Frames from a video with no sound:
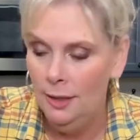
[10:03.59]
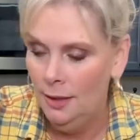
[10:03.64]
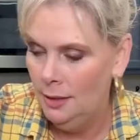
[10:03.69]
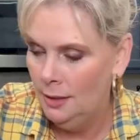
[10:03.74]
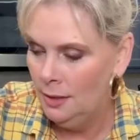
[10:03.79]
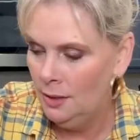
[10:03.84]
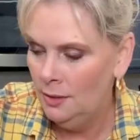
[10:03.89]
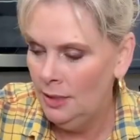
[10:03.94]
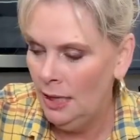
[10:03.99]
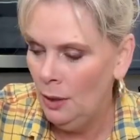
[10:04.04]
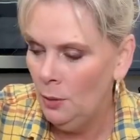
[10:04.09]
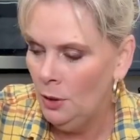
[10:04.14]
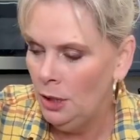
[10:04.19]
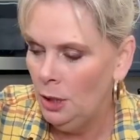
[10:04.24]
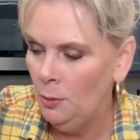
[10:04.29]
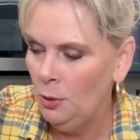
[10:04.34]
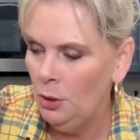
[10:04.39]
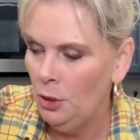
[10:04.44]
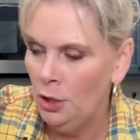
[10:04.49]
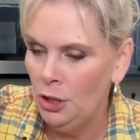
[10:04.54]
So now we're
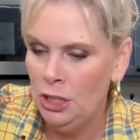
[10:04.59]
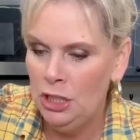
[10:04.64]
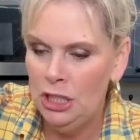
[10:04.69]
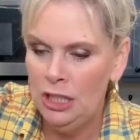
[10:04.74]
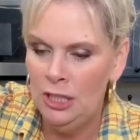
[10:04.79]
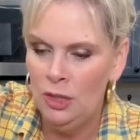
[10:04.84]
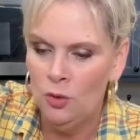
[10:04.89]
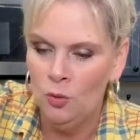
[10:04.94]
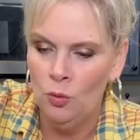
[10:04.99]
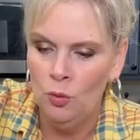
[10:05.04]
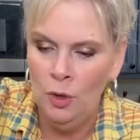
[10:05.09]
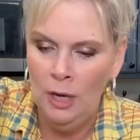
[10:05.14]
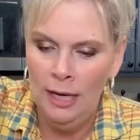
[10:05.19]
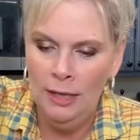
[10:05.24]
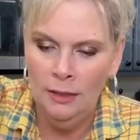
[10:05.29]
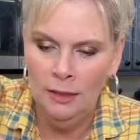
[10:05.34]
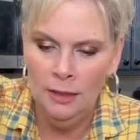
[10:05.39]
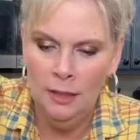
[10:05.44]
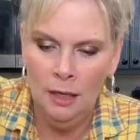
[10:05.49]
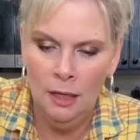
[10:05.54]
gonna put our cheese right
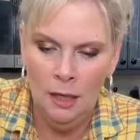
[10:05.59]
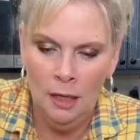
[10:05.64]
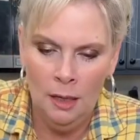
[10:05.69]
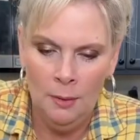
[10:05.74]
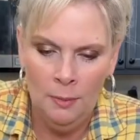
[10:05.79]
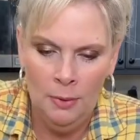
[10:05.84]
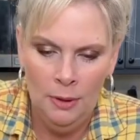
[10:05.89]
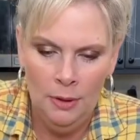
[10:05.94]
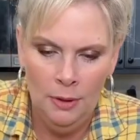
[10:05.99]
on top.